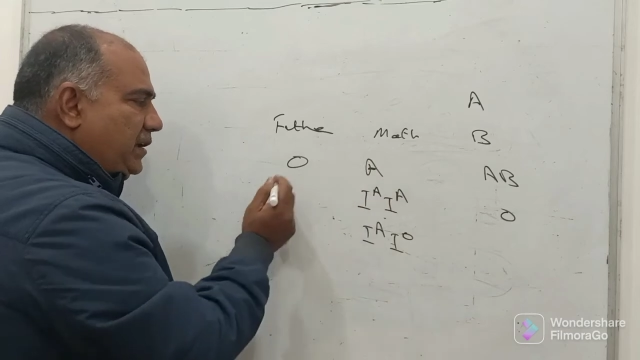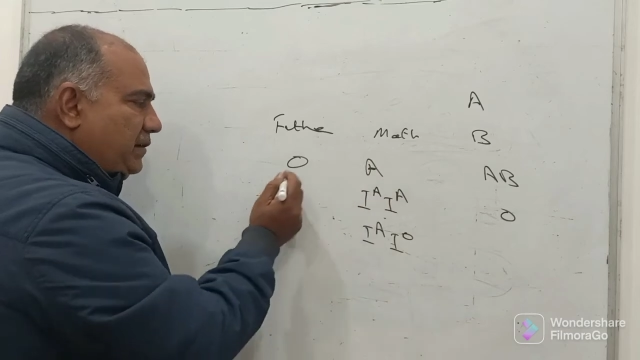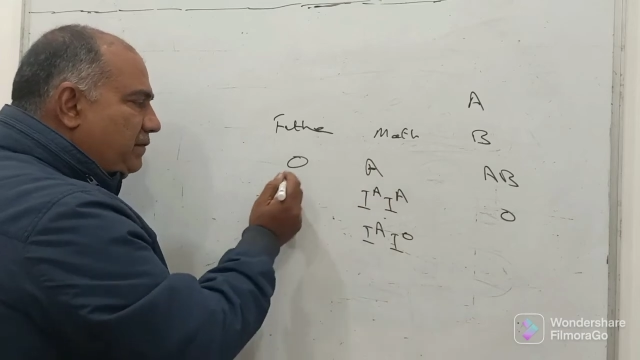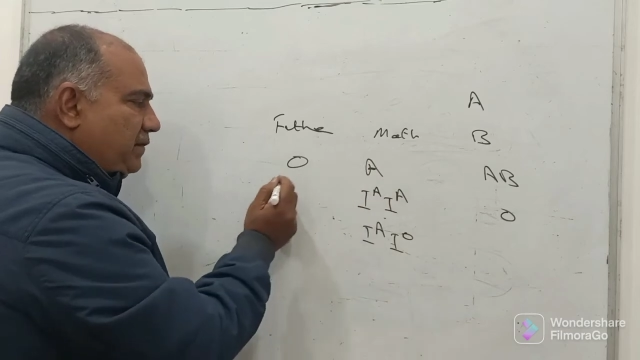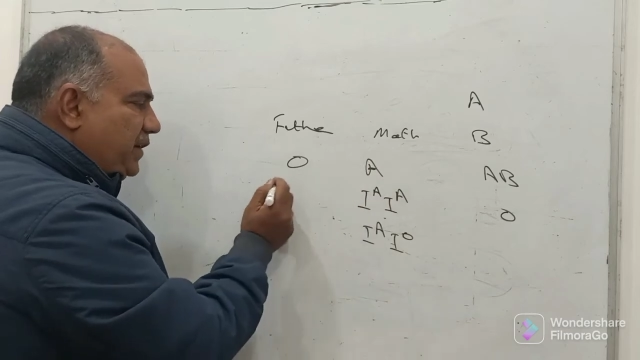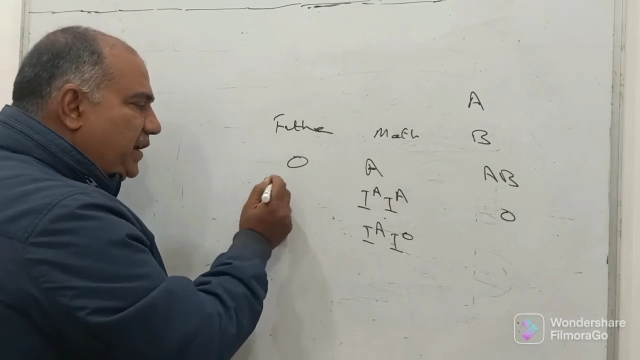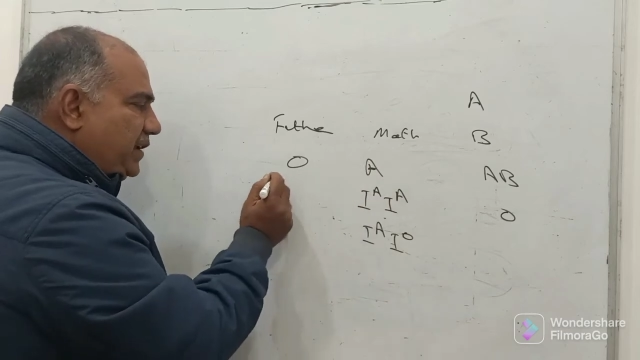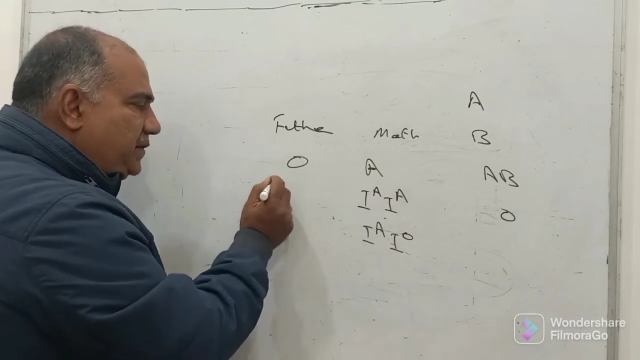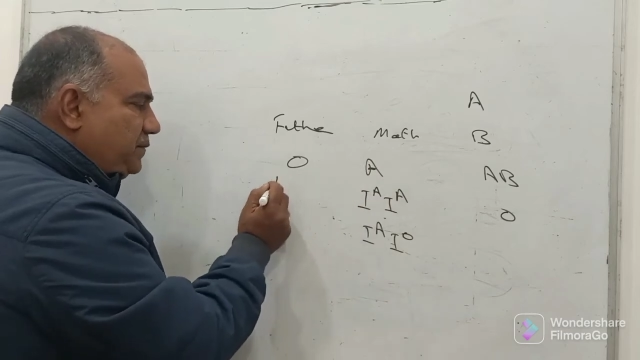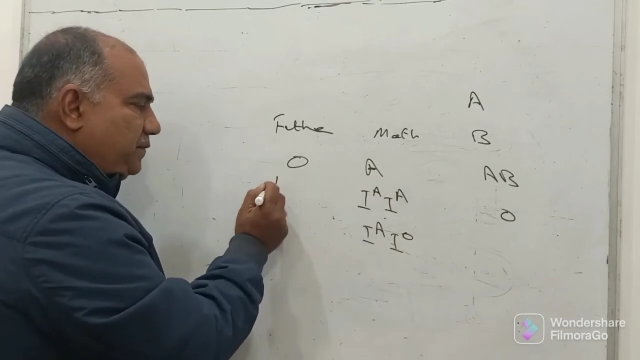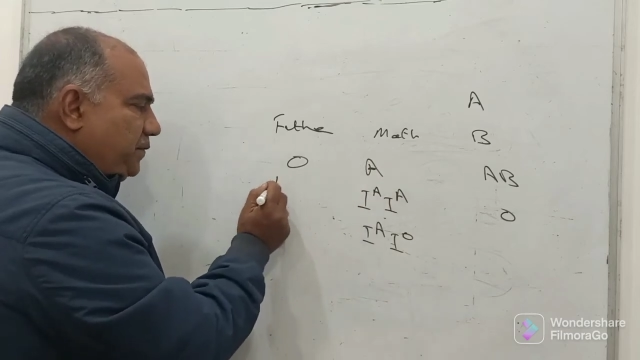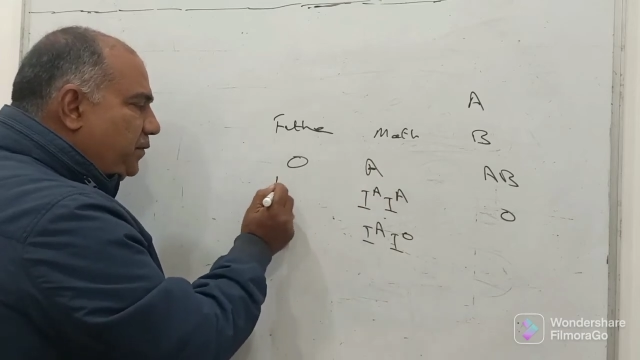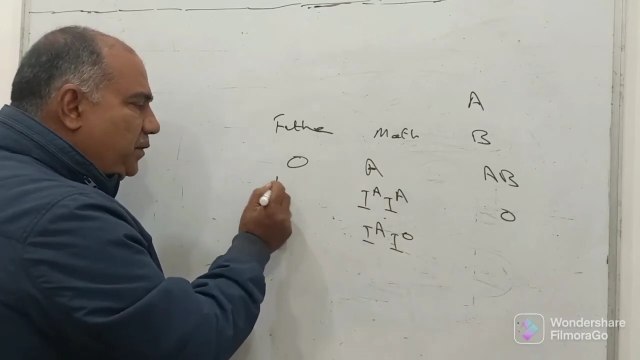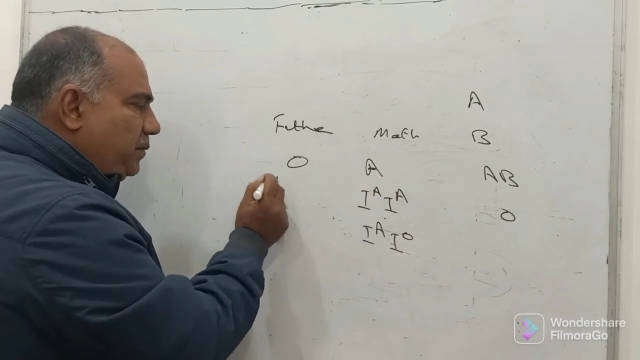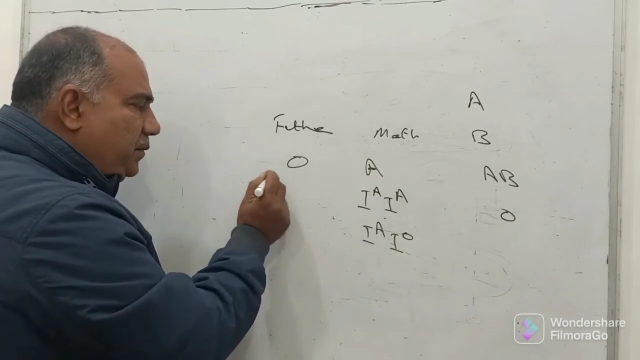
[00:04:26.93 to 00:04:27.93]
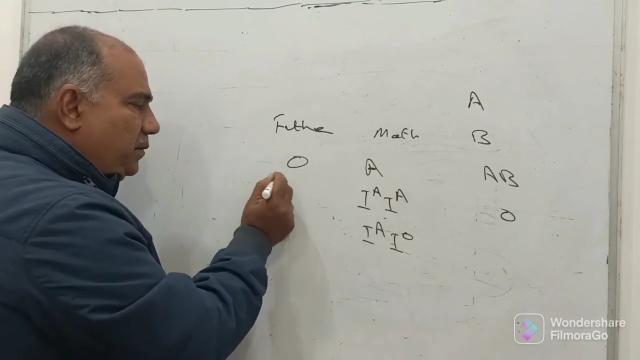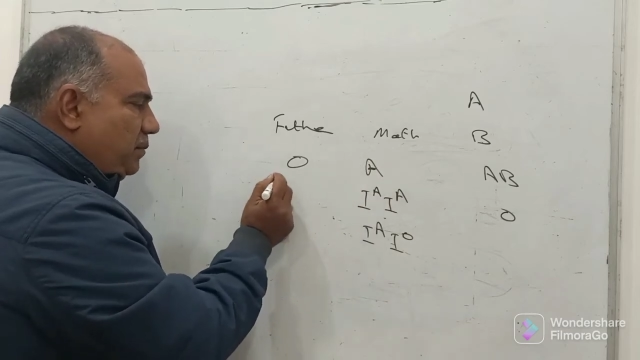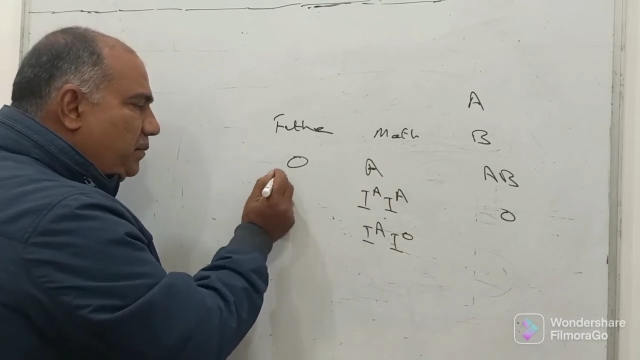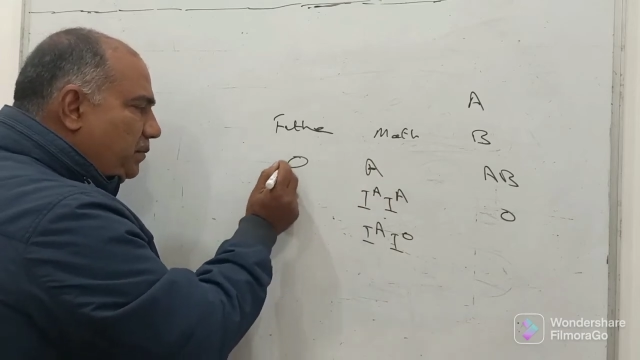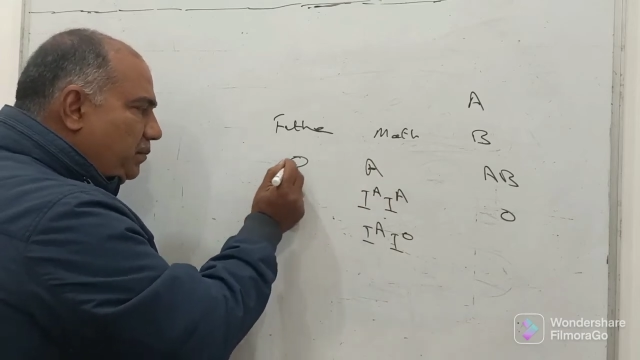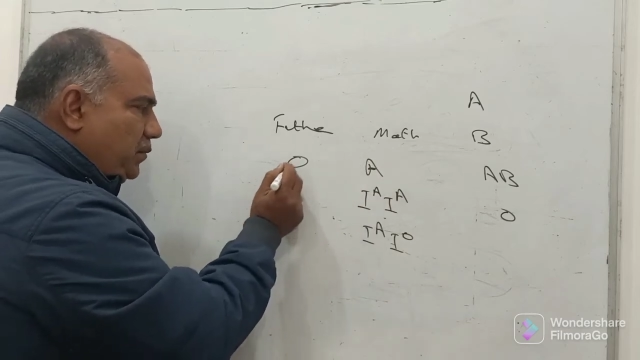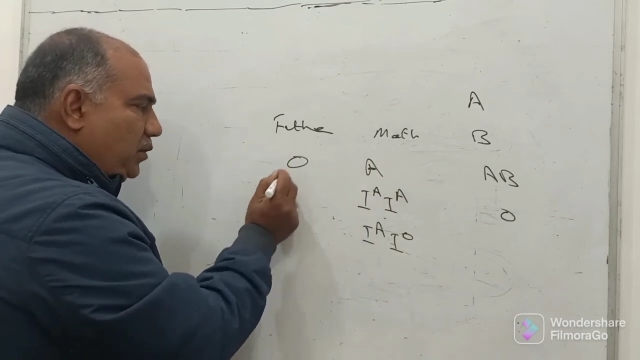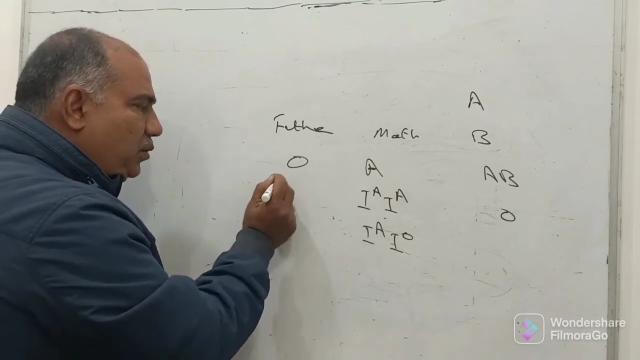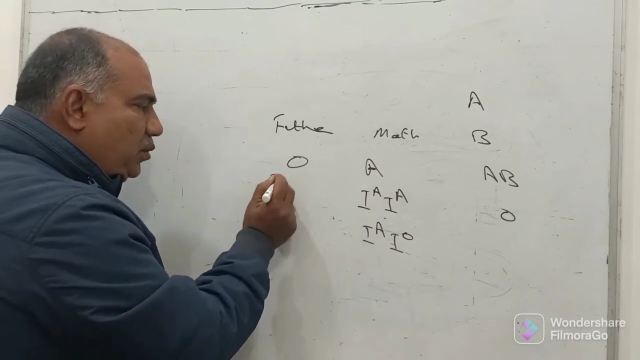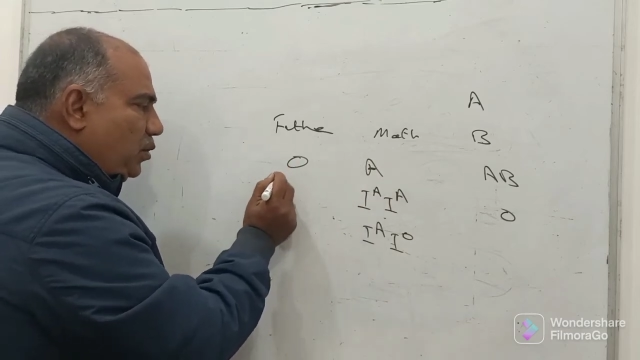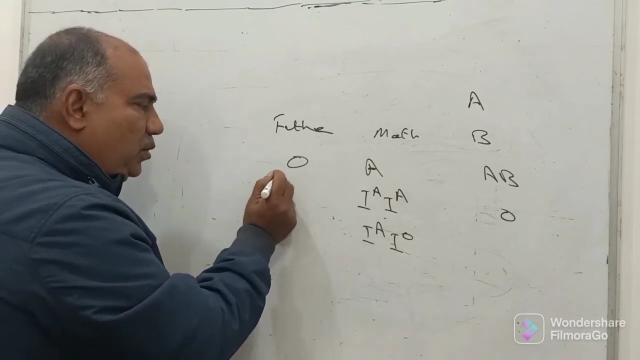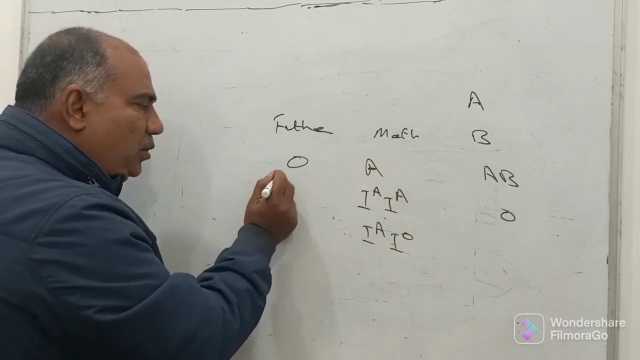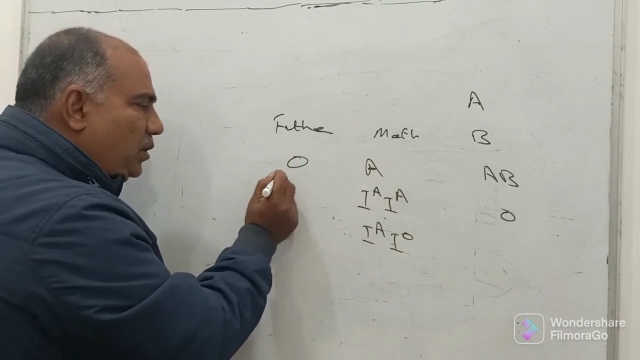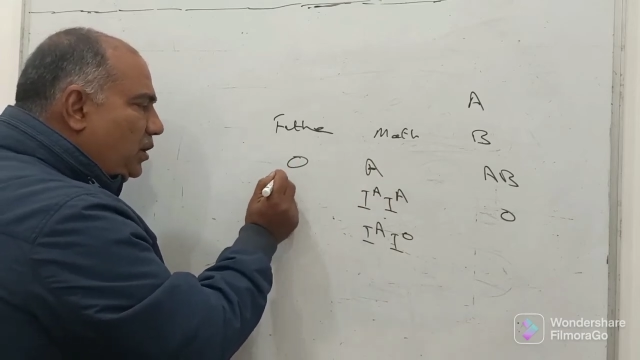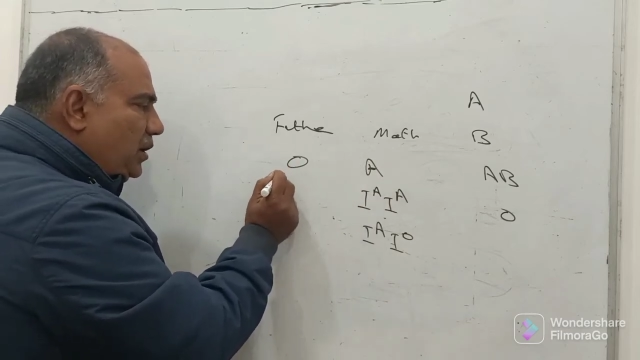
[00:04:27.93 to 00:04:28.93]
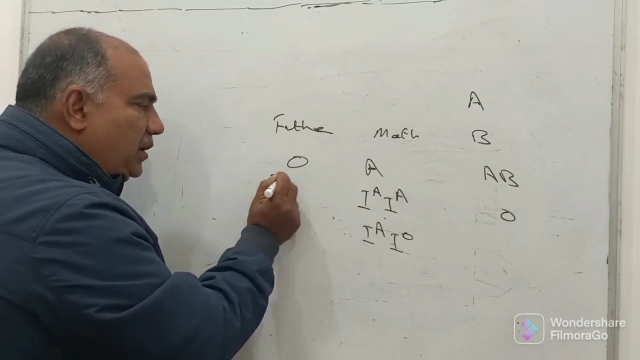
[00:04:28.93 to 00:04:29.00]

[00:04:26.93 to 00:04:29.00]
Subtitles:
whereas for O,